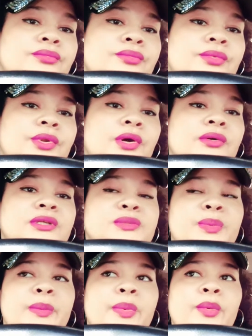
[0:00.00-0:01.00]
you know, because
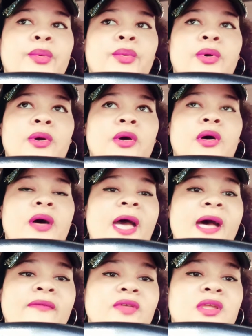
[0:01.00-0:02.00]
people
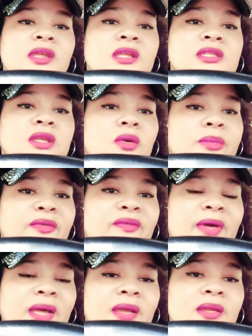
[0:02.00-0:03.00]
have it and they'll be
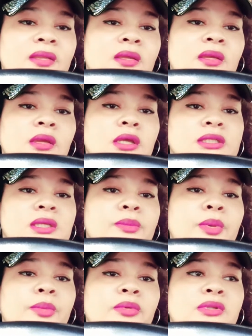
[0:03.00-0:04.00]
fine, and some
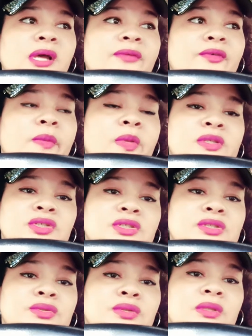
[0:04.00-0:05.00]
people will die from it. It's
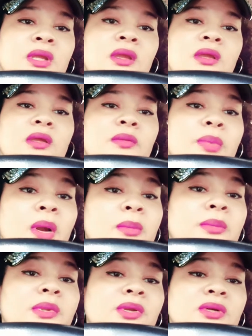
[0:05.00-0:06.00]
just
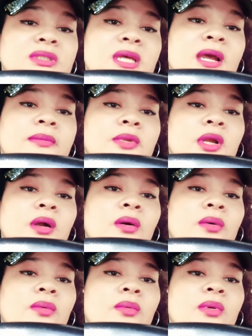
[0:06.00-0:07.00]
probably your time to
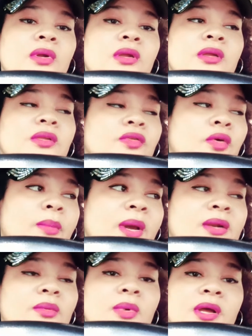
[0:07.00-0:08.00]
go, no
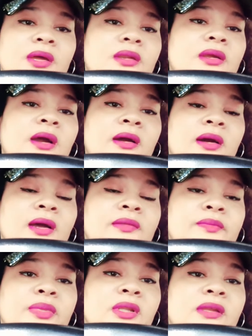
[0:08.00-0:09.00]
matter what. I
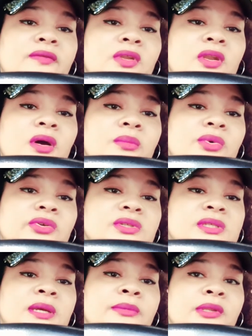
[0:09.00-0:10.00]
believe in
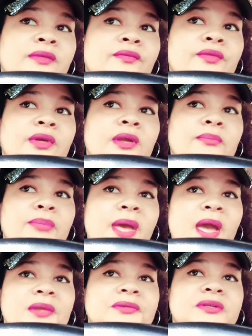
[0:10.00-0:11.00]
numbers. I believe in
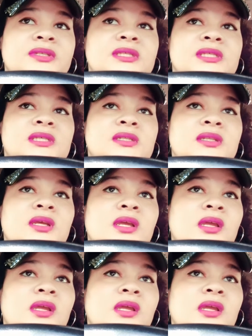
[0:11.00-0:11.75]
patterns, and